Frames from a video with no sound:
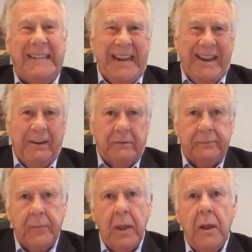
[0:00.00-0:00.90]
deal.
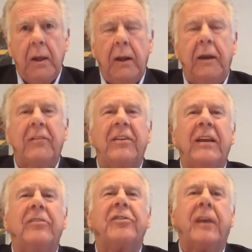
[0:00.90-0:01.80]
It is
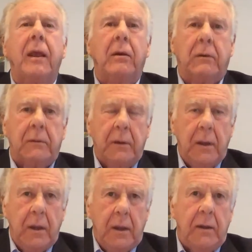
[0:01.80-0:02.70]
a skill.
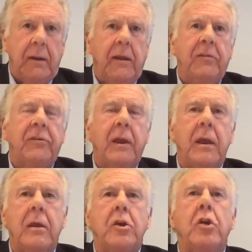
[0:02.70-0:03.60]
It is
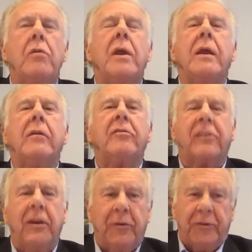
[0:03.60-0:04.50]
a unique
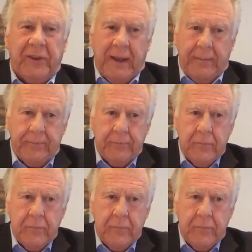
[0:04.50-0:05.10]
skill set.